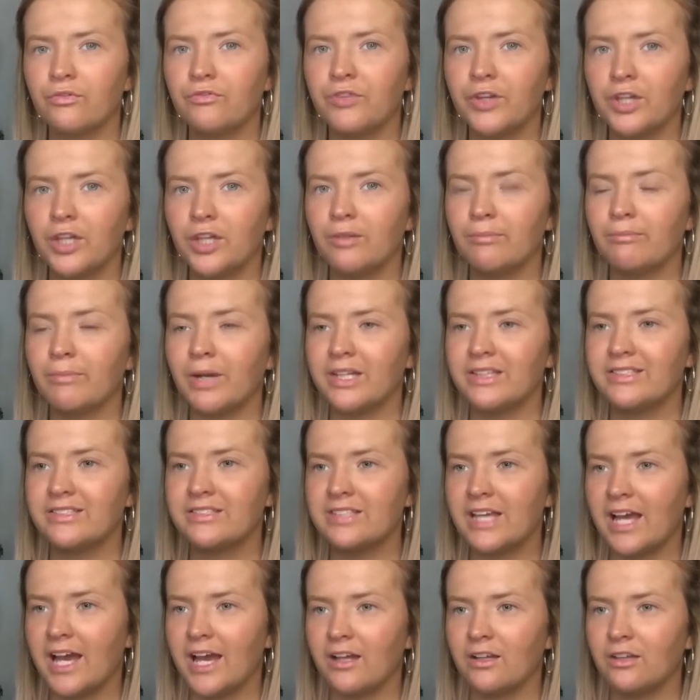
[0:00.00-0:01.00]
film
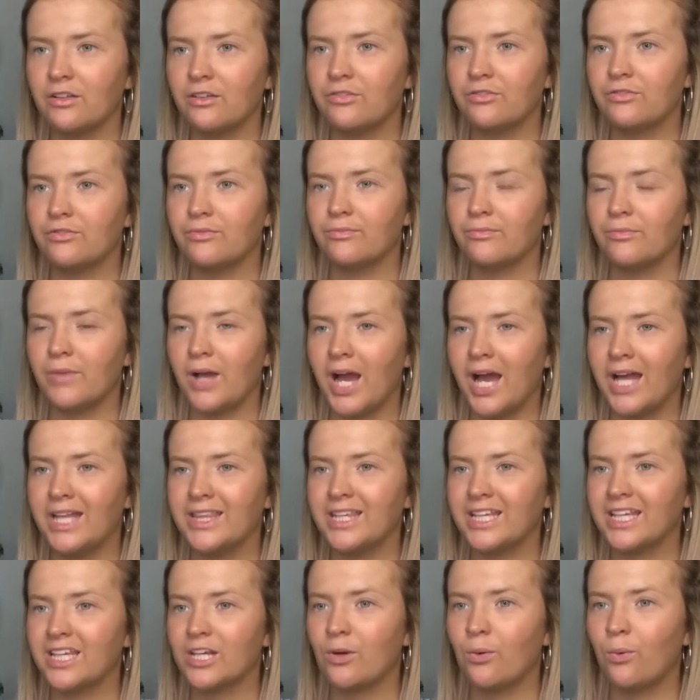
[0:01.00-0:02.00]
myself
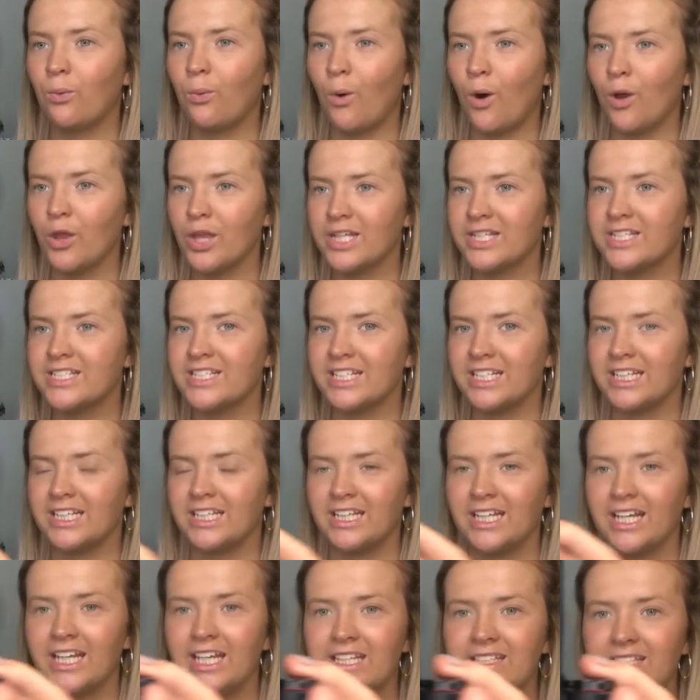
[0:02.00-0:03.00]
and the
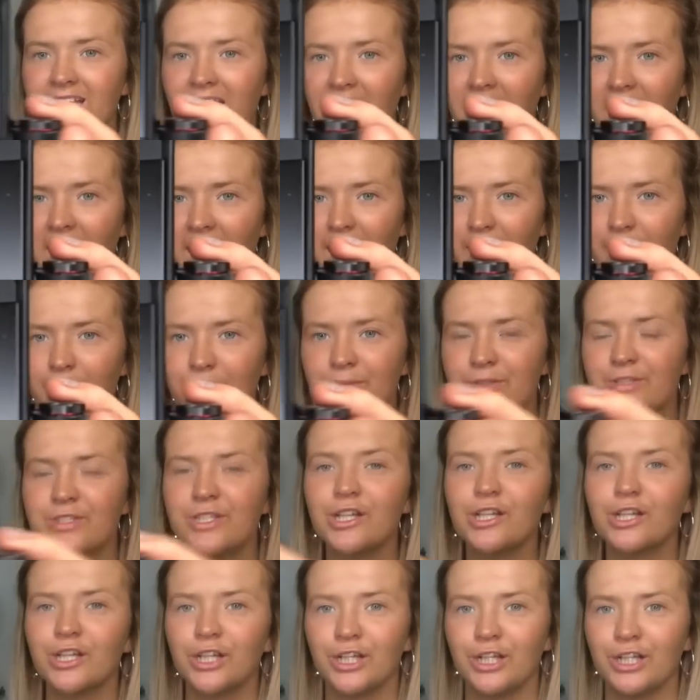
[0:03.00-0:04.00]
quality is
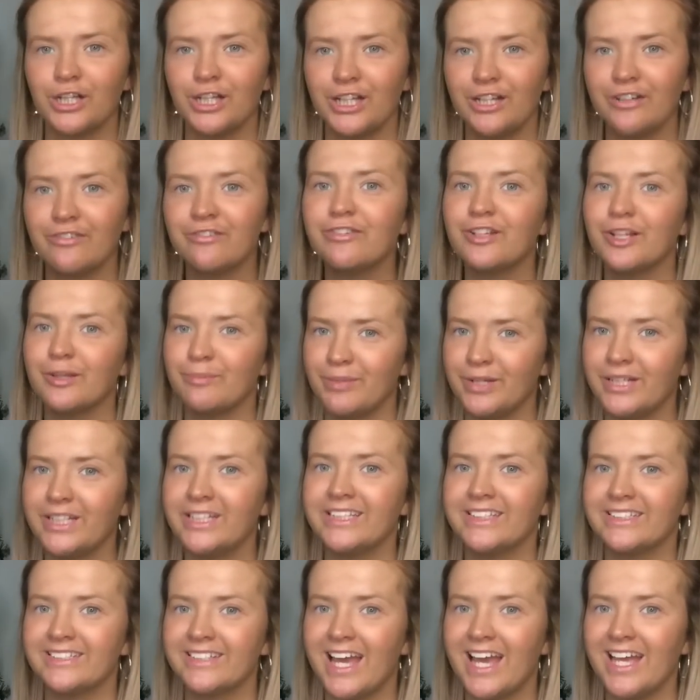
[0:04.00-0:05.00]
absolutely flipping
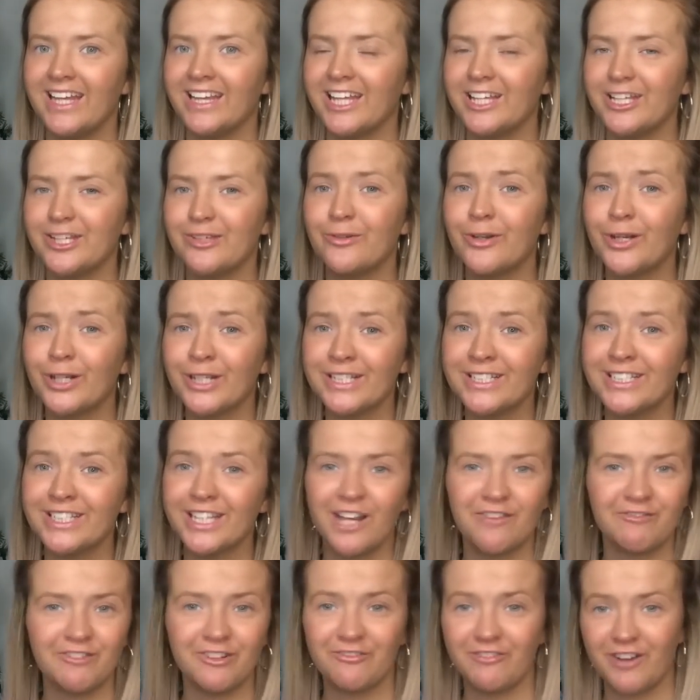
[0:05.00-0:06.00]
insane. Like you are gonna
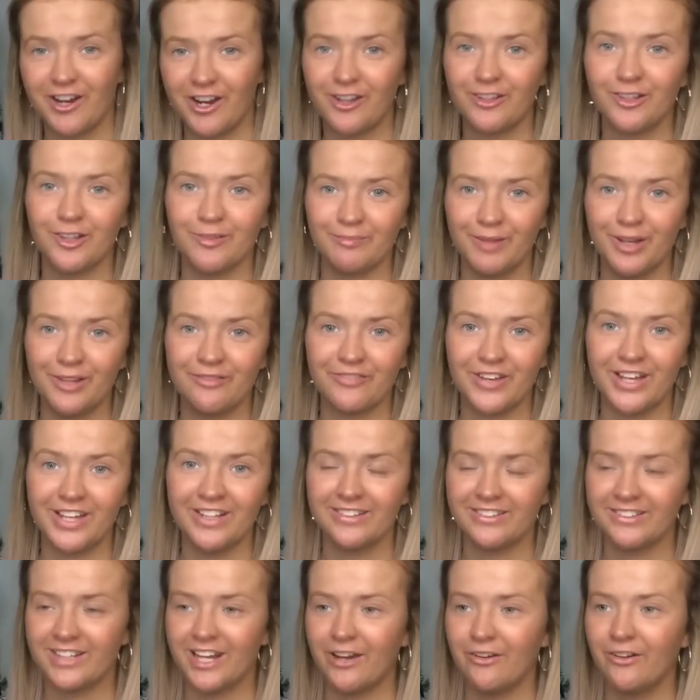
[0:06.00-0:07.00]
see every freckle on my
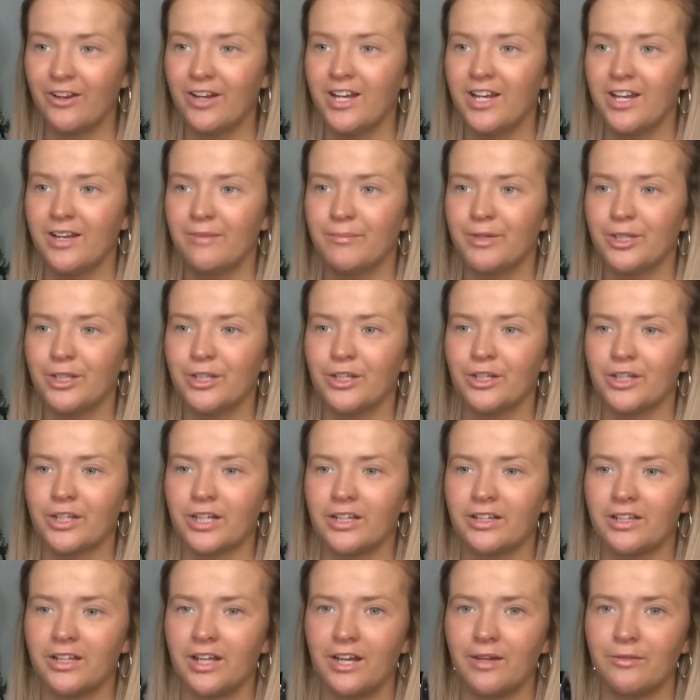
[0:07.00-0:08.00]
face now, but
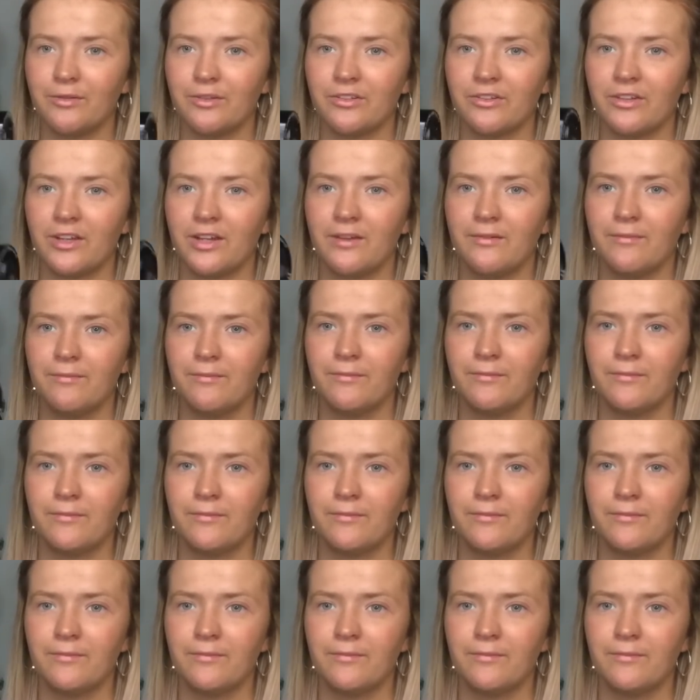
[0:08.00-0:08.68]
look at that on set.